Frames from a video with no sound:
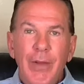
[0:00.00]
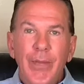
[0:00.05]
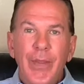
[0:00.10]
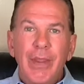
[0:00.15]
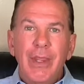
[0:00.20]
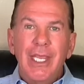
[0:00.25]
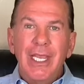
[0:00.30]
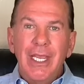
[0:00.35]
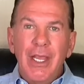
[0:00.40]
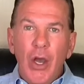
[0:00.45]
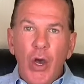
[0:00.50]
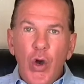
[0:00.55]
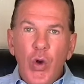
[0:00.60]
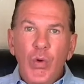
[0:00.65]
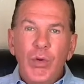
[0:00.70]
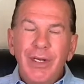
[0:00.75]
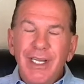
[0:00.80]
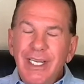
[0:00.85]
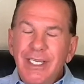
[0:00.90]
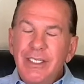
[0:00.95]
The
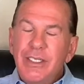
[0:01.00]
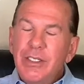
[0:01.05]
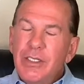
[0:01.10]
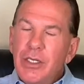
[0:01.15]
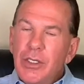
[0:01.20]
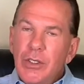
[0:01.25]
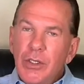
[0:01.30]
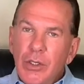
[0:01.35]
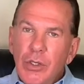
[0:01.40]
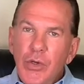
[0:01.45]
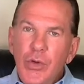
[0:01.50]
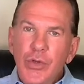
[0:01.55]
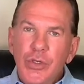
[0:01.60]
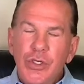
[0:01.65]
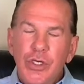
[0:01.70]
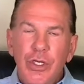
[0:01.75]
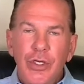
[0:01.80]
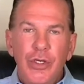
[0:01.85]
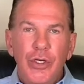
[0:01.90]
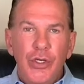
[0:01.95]
only
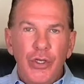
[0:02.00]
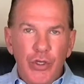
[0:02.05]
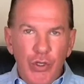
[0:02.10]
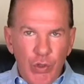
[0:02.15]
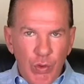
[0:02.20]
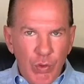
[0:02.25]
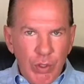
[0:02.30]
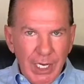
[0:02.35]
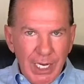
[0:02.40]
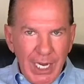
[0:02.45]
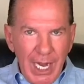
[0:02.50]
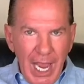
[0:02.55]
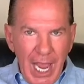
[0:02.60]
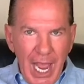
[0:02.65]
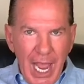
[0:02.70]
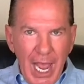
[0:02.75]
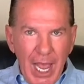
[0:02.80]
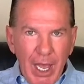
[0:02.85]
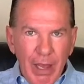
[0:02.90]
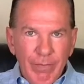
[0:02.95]
solution you can
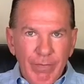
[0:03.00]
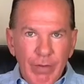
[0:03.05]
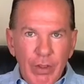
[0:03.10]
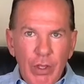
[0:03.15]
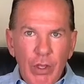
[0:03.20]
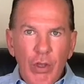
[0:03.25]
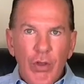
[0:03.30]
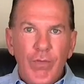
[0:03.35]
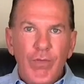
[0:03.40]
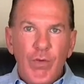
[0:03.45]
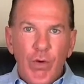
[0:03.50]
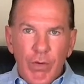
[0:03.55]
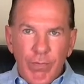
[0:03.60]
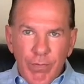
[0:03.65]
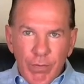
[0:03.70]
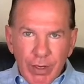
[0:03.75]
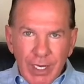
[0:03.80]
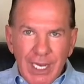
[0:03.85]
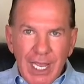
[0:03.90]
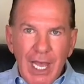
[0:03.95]
have for
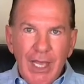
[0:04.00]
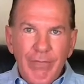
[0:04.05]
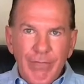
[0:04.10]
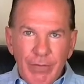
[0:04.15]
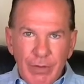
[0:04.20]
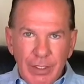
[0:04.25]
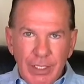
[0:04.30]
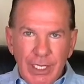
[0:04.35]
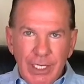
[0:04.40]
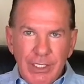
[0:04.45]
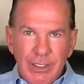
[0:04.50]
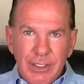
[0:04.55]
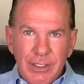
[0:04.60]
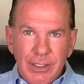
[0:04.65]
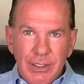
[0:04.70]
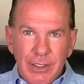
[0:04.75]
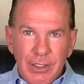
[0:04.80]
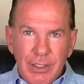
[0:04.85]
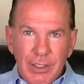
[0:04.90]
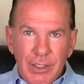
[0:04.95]

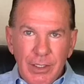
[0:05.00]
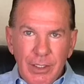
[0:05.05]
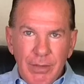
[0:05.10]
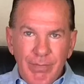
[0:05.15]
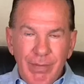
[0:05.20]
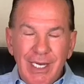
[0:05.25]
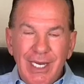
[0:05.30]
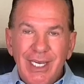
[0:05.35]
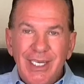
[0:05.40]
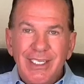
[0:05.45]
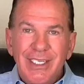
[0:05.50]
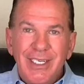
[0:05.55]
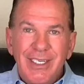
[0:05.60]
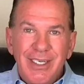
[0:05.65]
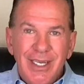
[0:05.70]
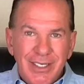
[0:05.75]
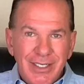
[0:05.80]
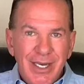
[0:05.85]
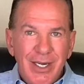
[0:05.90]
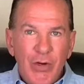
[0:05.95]
forgetfulness, because it
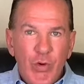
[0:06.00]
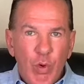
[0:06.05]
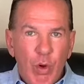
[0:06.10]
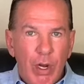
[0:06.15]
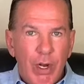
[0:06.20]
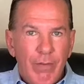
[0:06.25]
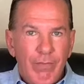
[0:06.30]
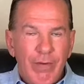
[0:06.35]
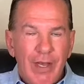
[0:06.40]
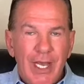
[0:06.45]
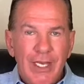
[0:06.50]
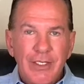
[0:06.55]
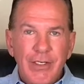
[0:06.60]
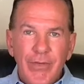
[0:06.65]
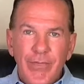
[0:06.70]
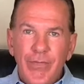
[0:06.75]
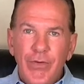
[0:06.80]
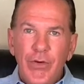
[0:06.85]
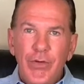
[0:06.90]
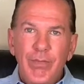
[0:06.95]
doesn't qualify as a
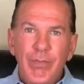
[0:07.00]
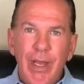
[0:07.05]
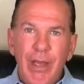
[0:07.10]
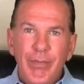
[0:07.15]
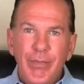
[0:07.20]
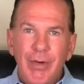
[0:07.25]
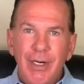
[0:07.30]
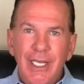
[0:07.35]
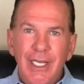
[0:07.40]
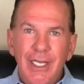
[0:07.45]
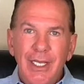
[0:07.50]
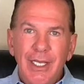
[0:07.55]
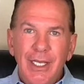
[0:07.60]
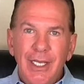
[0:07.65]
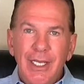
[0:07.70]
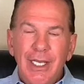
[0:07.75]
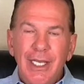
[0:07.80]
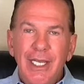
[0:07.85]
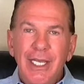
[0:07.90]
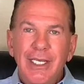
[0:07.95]
full memory,
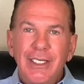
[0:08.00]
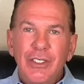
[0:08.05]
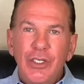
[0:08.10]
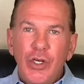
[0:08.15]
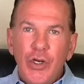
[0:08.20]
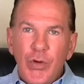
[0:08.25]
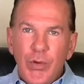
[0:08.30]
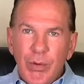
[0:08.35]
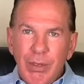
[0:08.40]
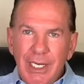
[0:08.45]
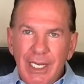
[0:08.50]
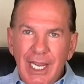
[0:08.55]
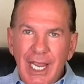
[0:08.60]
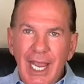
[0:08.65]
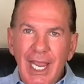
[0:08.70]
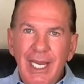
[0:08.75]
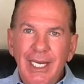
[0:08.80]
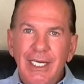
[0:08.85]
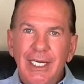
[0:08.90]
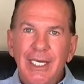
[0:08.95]
is
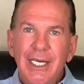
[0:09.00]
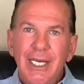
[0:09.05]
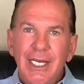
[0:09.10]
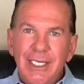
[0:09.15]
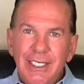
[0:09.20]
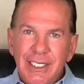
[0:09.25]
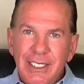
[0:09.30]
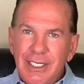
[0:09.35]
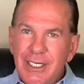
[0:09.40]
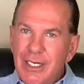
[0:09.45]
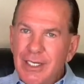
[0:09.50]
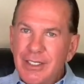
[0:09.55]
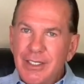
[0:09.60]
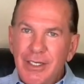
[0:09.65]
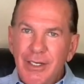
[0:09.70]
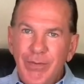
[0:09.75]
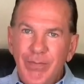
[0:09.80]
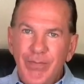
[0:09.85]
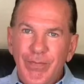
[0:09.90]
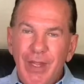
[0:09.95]
create a
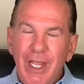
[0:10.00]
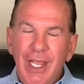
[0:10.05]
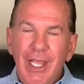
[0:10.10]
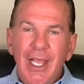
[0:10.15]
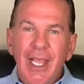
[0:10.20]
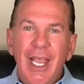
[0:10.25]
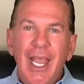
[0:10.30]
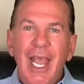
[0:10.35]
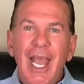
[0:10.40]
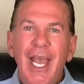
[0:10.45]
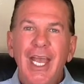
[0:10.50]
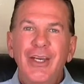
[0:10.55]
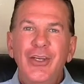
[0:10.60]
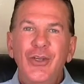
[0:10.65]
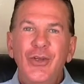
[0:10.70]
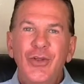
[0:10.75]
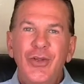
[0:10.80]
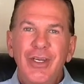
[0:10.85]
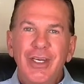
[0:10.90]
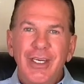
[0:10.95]
system, and
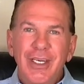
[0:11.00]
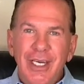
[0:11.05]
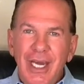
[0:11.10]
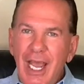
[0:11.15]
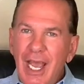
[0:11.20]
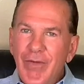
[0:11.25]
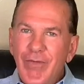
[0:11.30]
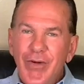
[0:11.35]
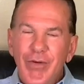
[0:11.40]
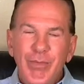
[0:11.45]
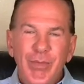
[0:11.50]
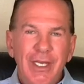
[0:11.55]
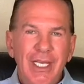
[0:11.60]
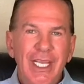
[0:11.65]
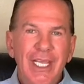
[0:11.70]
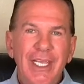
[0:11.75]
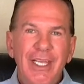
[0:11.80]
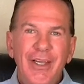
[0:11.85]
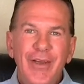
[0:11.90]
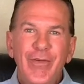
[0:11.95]
you'll never
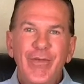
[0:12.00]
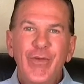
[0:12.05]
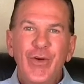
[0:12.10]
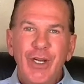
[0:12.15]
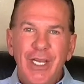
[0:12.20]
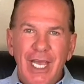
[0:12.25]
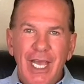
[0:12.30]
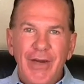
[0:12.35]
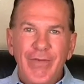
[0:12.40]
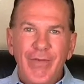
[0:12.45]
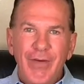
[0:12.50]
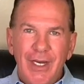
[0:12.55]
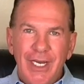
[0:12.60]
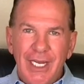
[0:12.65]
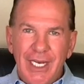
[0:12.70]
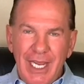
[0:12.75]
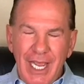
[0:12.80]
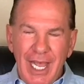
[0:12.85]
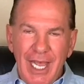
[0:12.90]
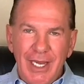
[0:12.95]
be forgetful
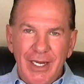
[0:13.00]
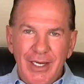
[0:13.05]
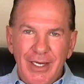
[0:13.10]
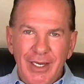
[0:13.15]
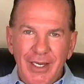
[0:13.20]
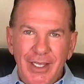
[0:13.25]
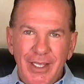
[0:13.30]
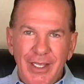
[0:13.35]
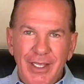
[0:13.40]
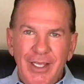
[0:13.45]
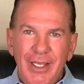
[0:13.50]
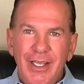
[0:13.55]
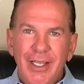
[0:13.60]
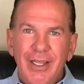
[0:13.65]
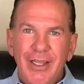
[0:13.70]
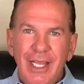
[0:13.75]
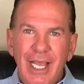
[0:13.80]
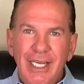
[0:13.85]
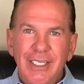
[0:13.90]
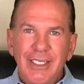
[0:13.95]
again.
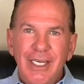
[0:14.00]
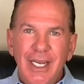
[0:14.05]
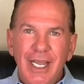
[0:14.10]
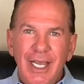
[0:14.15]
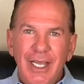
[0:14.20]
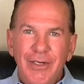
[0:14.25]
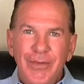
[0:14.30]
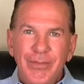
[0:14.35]
Thanks again.